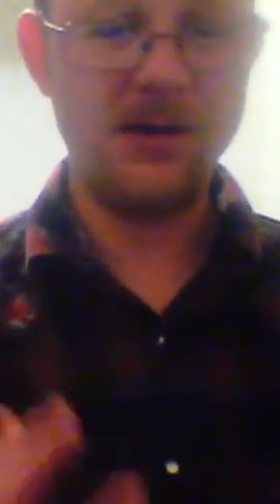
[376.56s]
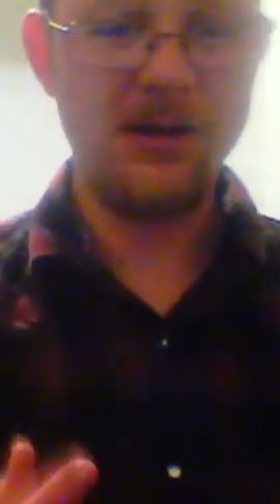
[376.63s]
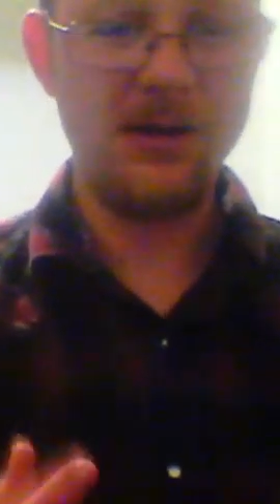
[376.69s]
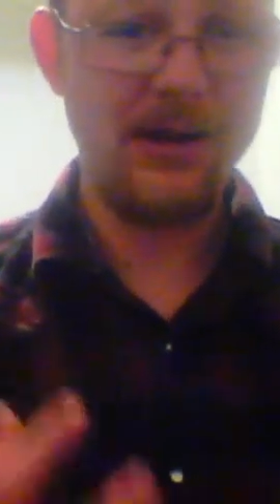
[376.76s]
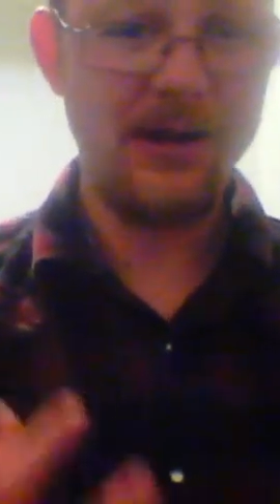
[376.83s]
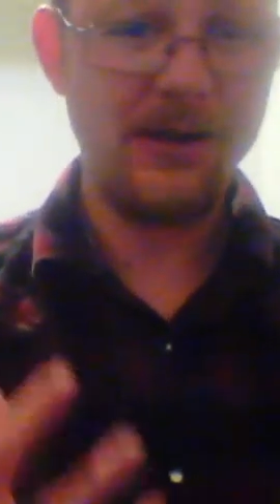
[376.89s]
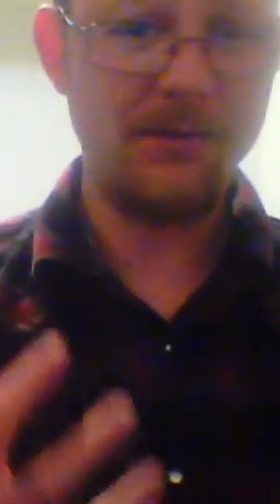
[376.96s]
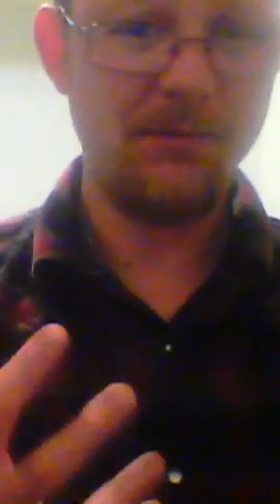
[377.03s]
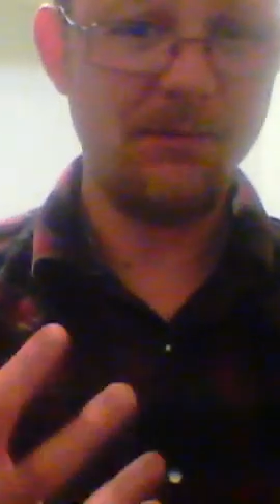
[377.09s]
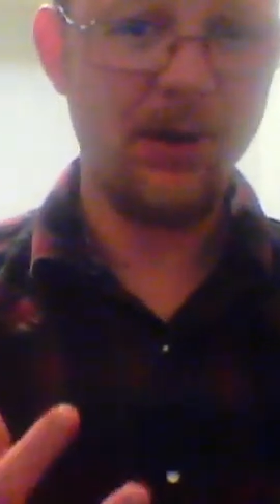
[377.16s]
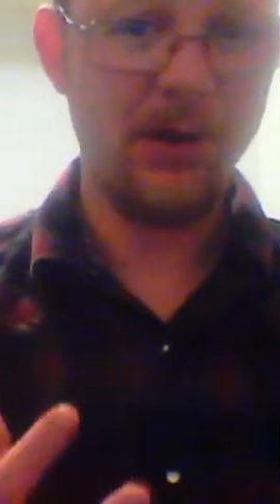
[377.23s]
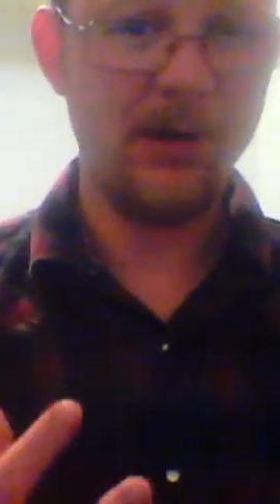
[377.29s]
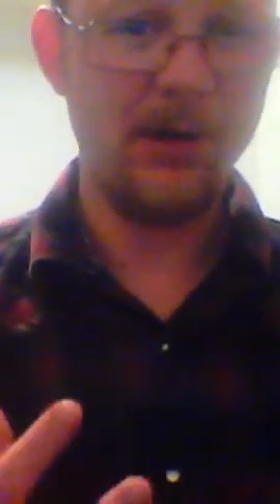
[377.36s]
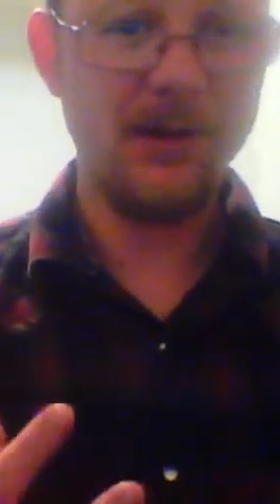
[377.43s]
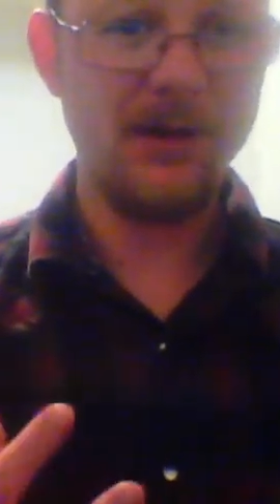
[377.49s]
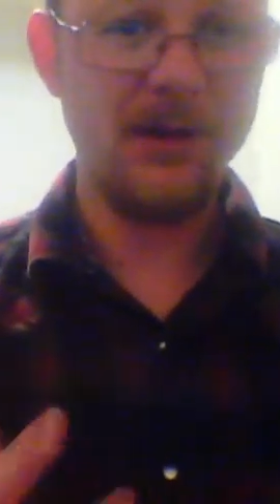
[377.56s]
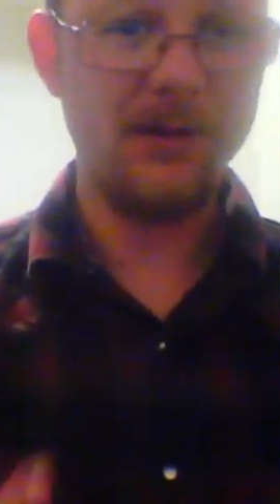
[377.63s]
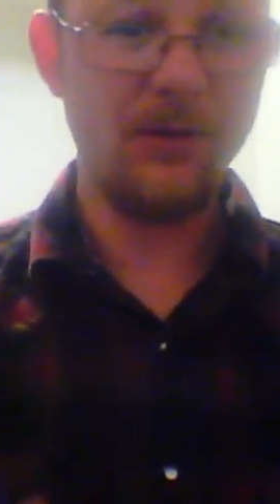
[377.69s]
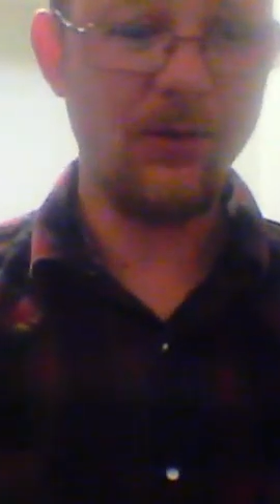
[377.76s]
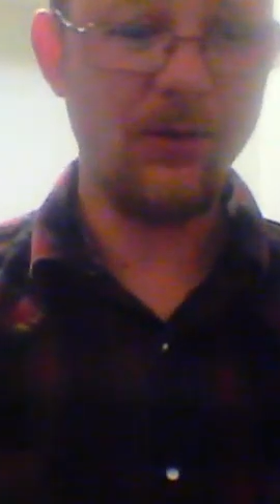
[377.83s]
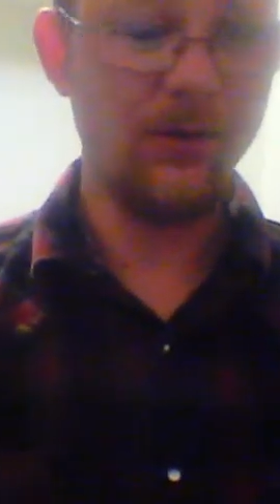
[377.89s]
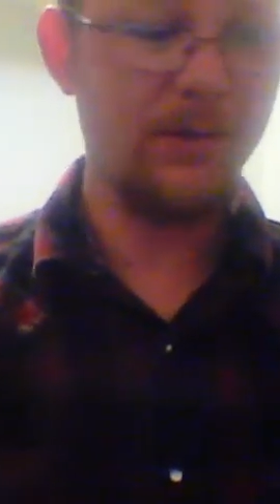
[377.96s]
nice barley
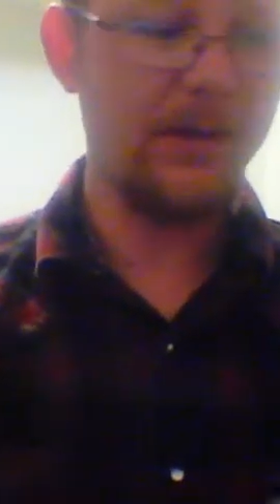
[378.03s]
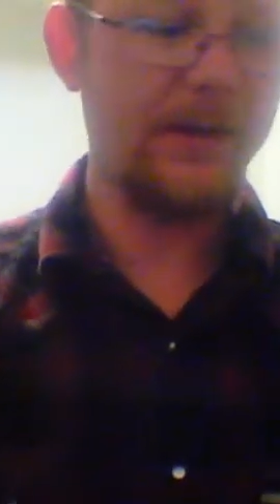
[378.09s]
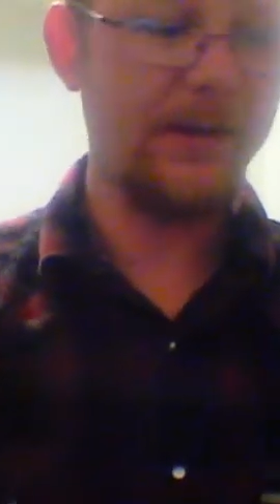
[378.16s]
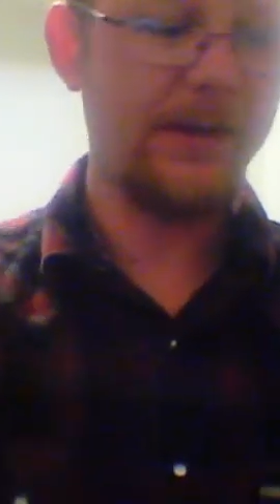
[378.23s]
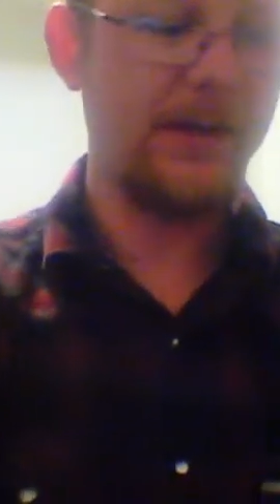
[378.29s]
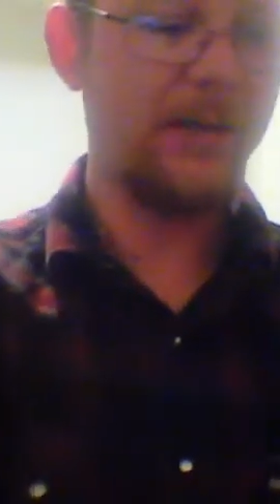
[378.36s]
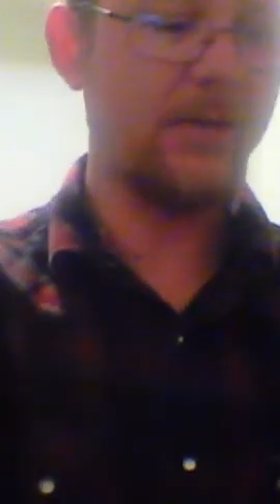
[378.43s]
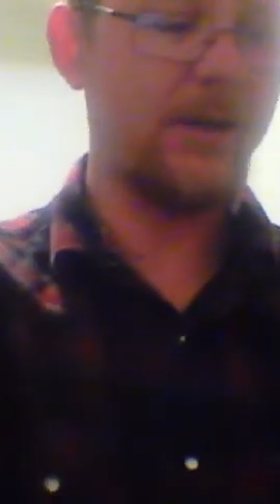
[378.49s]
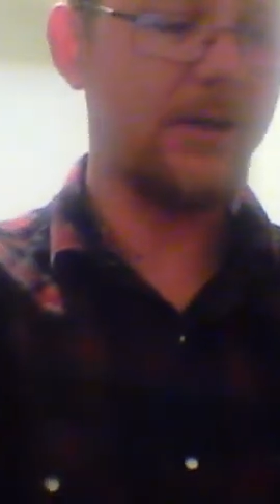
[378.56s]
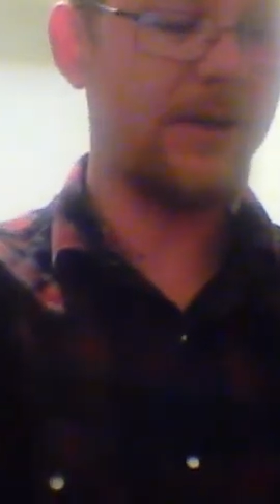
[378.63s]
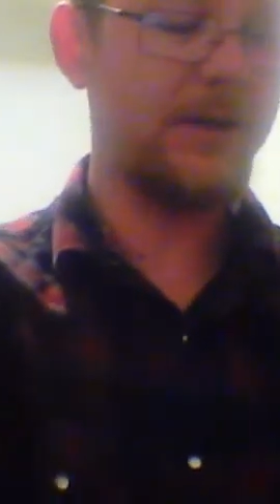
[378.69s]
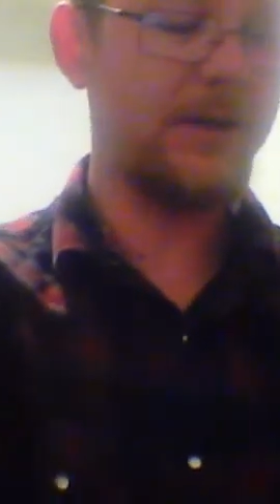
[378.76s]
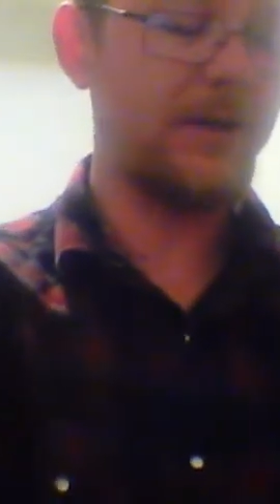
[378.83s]
aroma that I want out